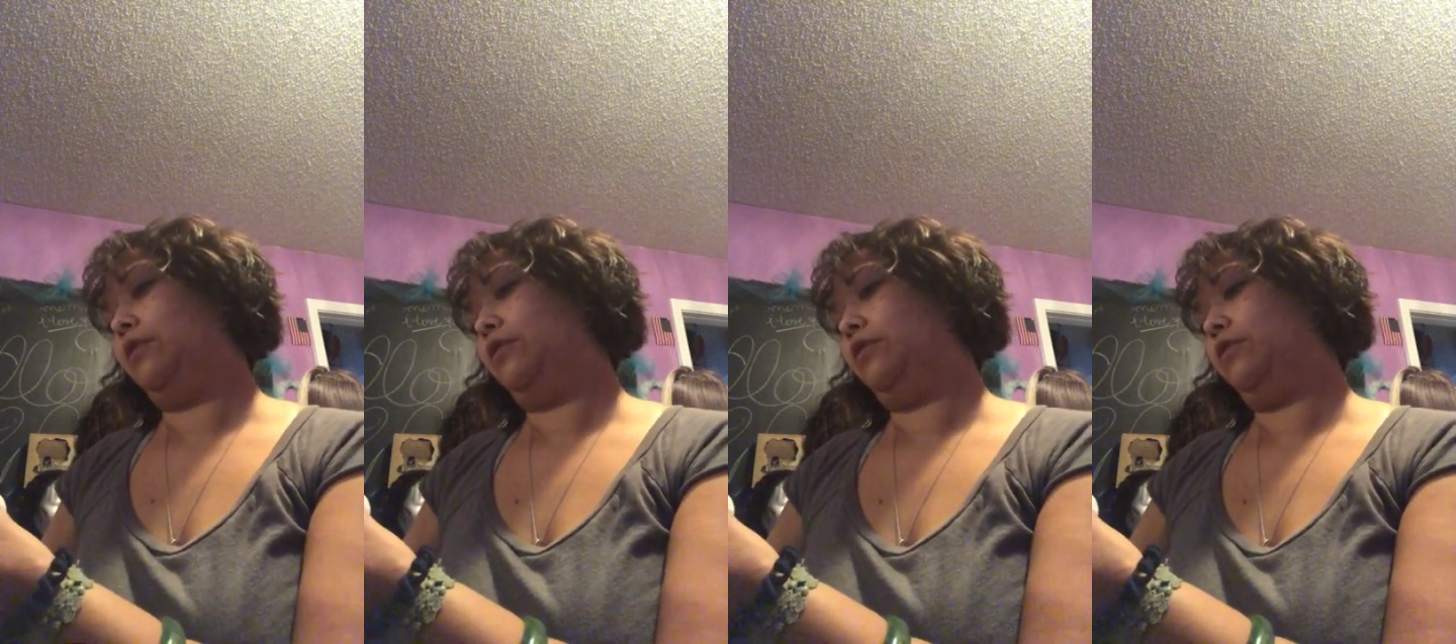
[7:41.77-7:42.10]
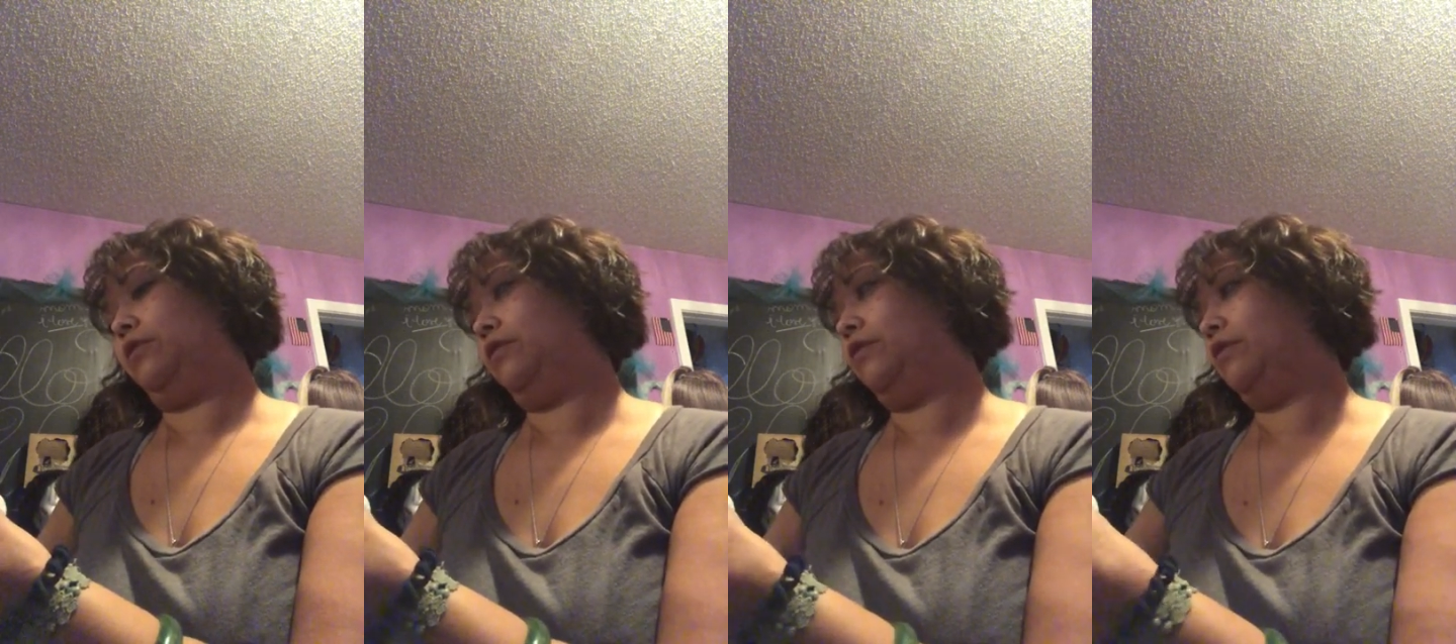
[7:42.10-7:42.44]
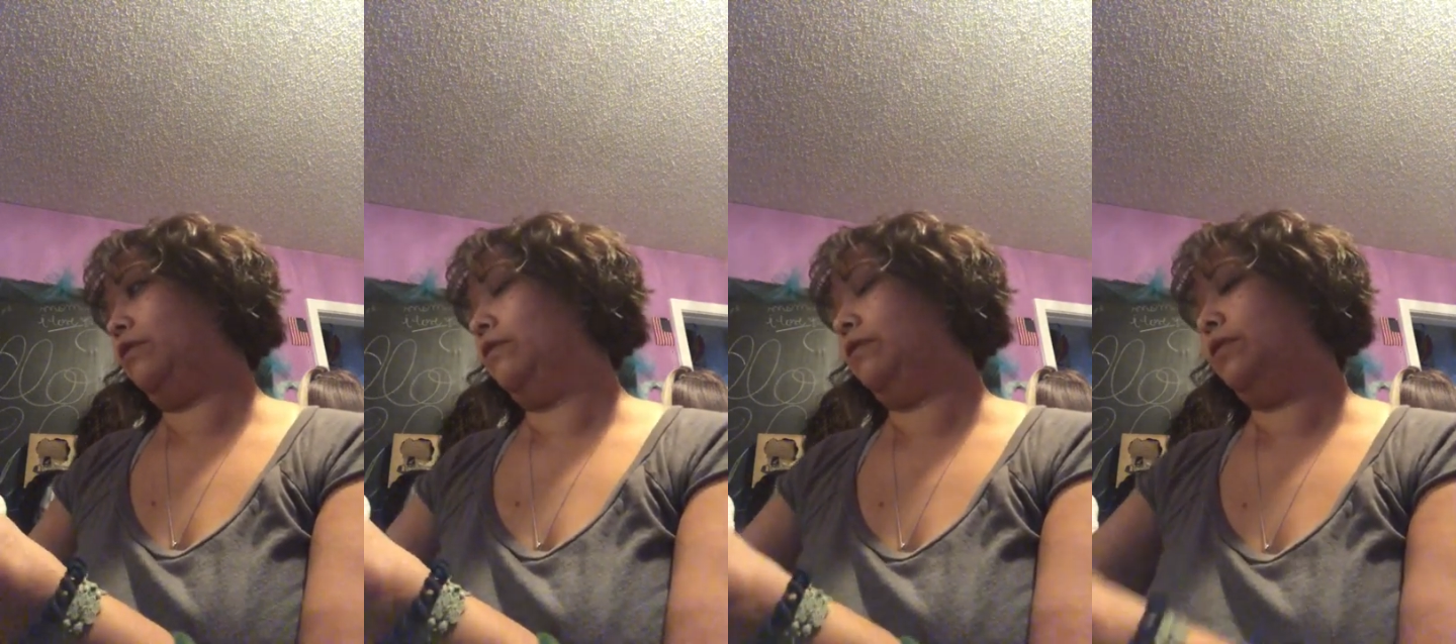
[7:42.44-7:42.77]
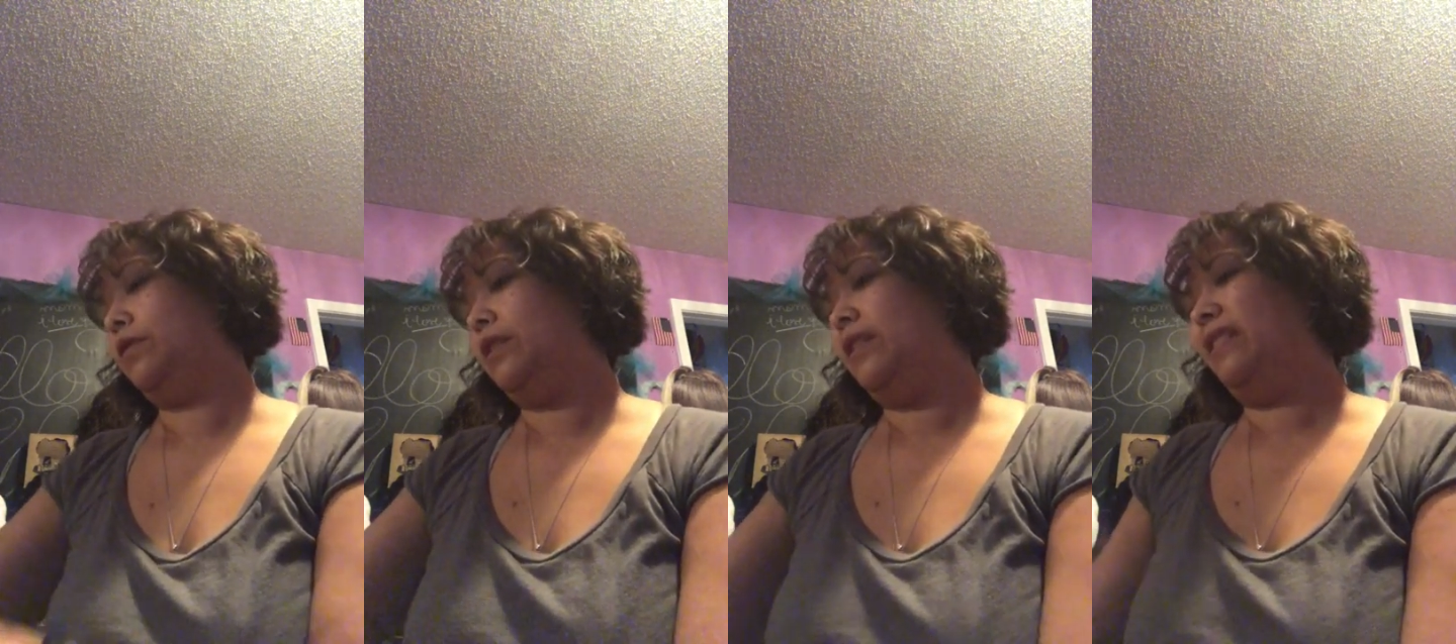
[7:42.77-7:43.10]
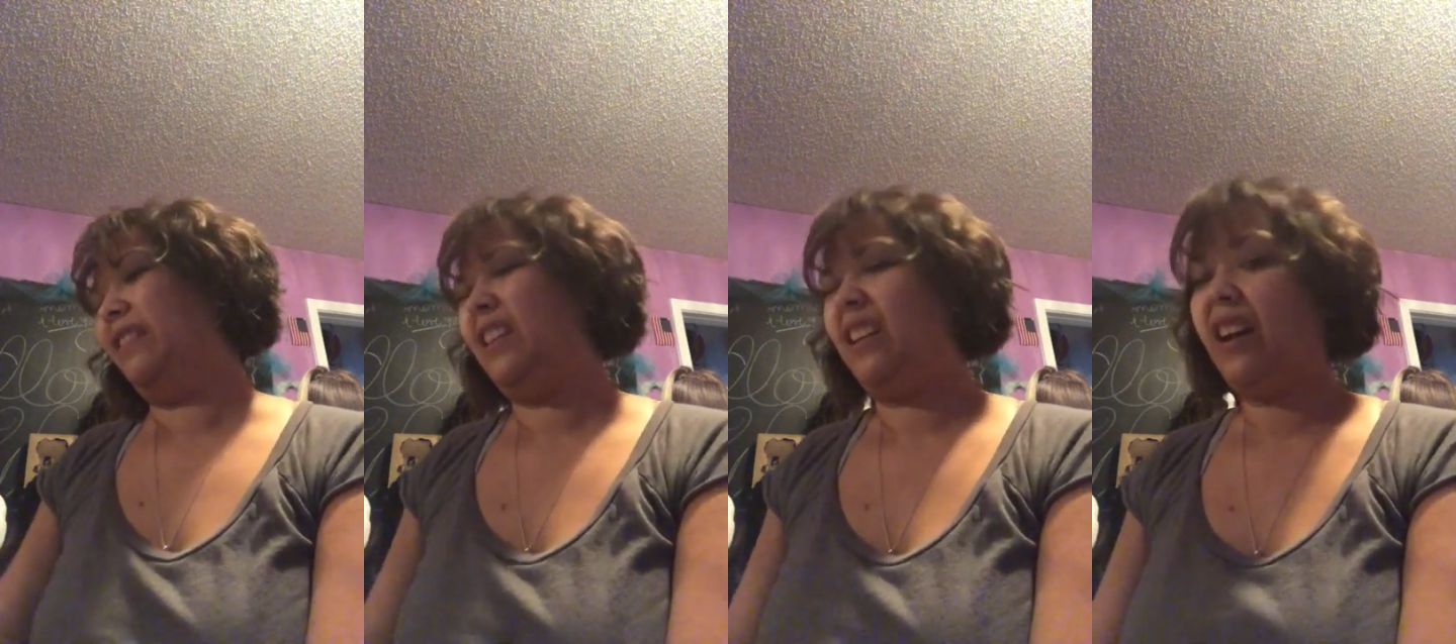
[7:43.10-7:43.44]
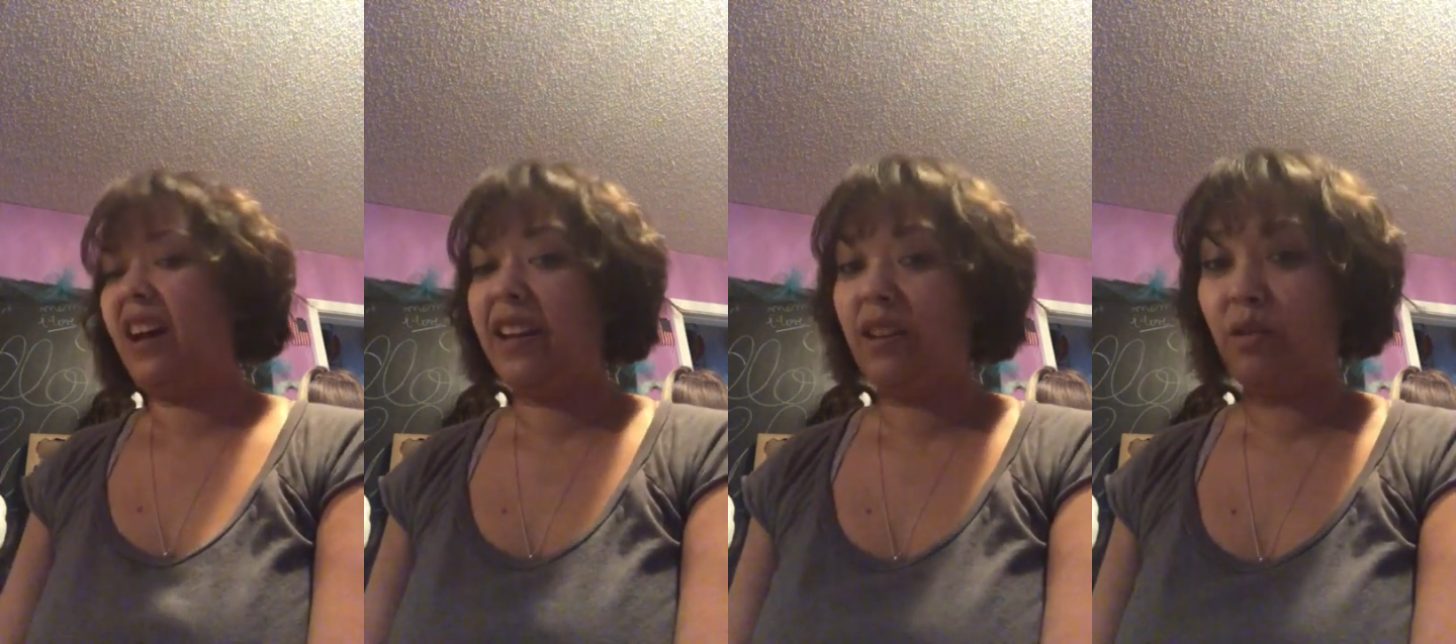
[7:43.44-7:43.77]
sure that it
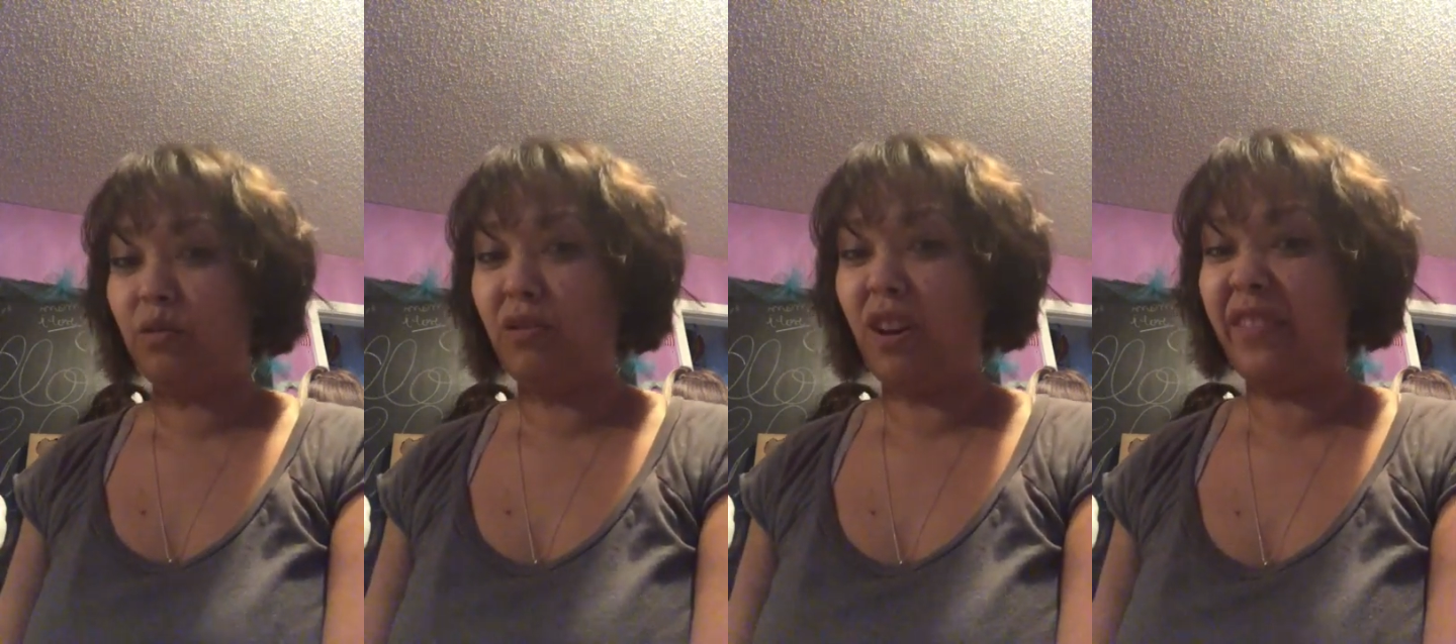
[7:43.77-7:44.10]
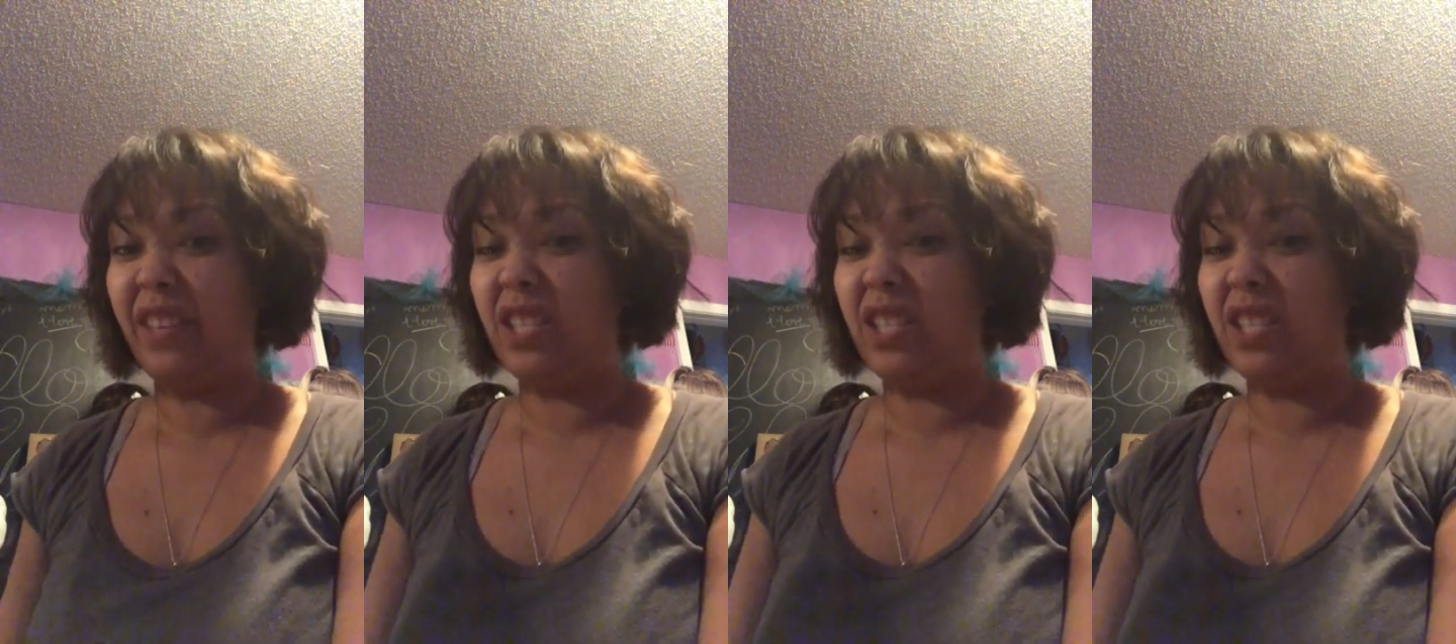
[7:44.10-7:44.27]
kind of cooled off.